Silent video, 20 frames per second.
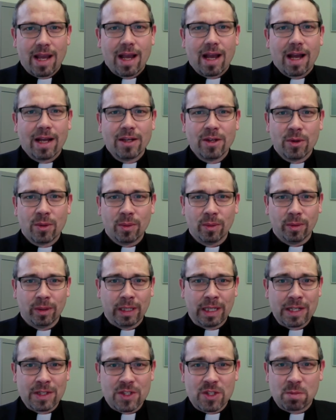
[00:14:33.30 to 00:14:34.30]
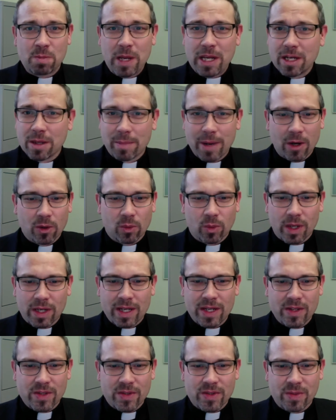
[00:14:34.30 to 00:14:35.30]
And you can speak about what
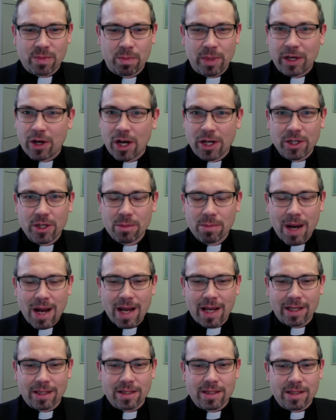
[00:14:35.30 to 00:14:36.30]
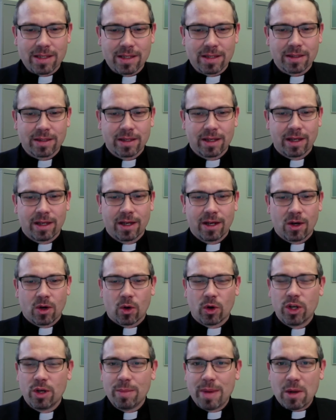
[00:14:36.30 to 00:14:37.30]
has been on your mind,
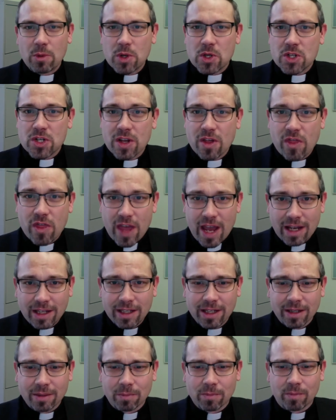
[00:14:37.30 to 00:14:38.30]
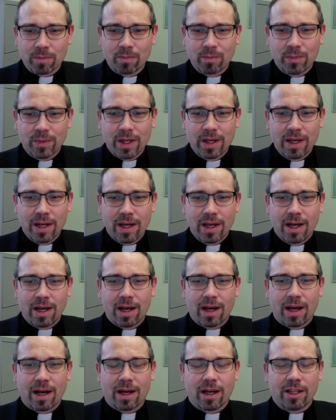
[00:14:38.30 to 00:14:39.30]
or you may wish to thank him.
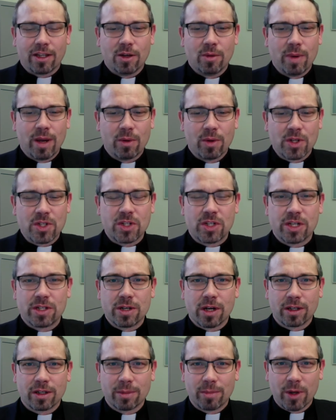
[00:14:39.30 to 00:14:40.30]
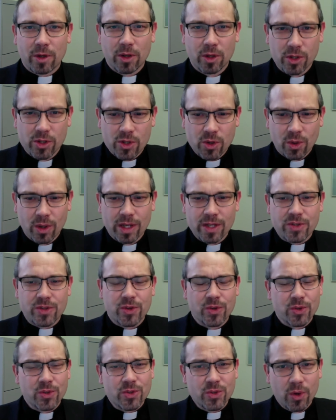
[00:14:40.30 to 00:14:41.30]
You may wish to talk about your joys,
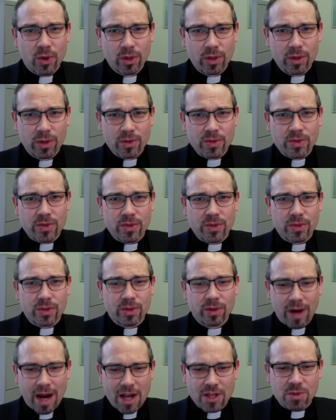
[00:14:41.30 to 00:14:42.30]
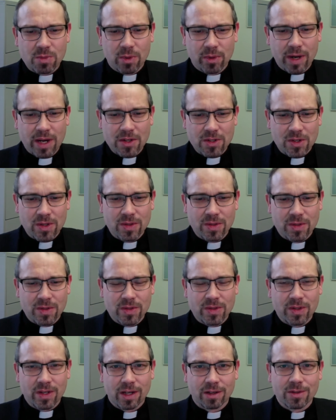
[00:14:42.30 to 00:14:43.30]
your sorrows, your
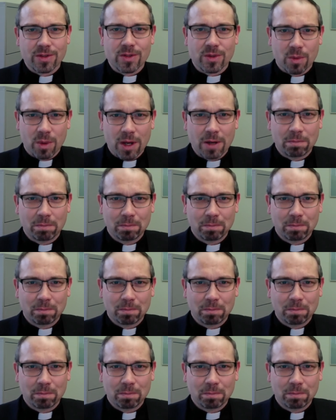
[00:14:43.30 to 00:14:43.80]
aspirations, and so on.